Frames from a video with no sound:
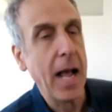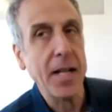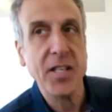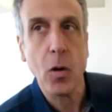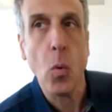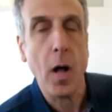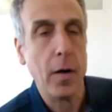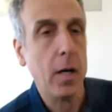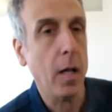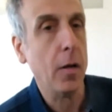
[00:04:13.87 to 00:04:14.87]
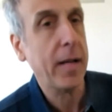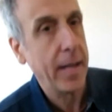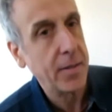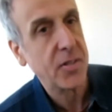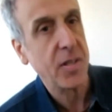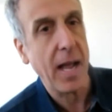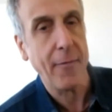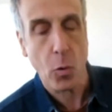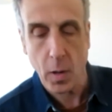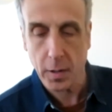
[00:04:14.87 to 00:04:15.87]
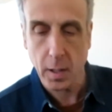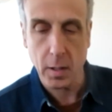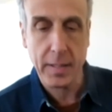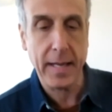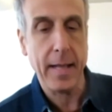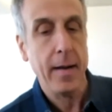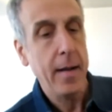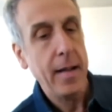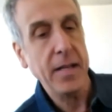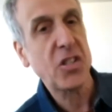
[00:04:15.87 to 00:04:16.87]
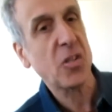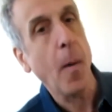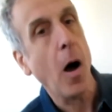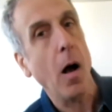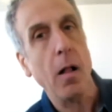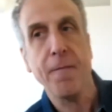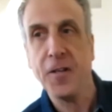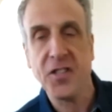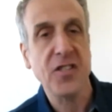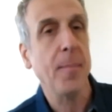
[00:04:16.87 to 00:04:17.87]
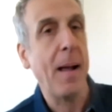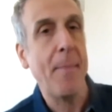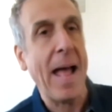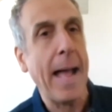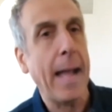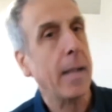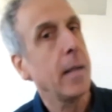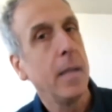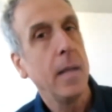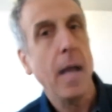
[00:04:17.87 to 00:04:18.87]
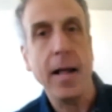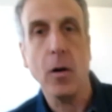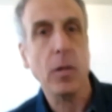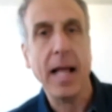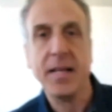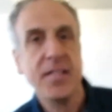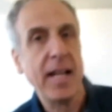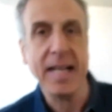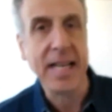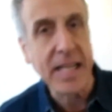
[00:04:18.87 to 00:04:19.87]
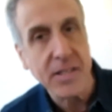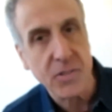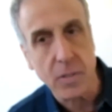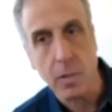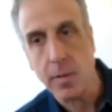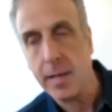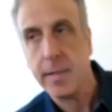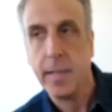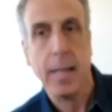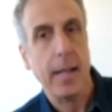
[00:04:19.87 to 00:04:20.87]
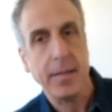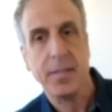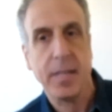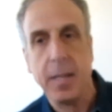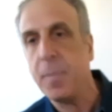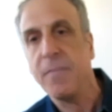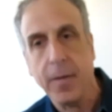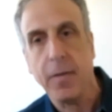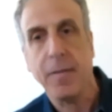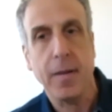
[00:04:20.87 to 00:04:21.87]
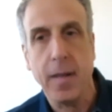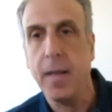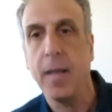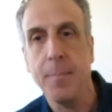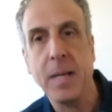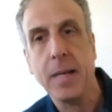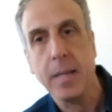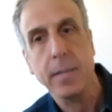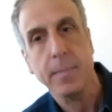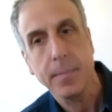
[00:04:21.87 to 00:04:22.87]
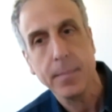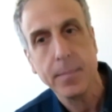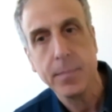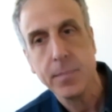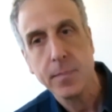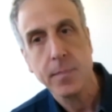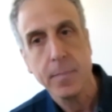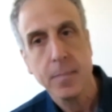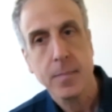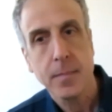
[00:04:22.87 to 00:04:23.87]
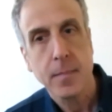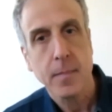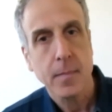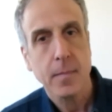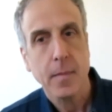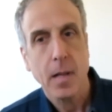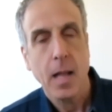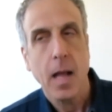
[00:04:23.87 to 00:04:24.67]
Yeah, I take watercolor kits. I have a watercolor kit. It's small, fits into my bag. I don't like take an easel or anything. I like to keep it very... and what about camera gear? What do you use on that stuff?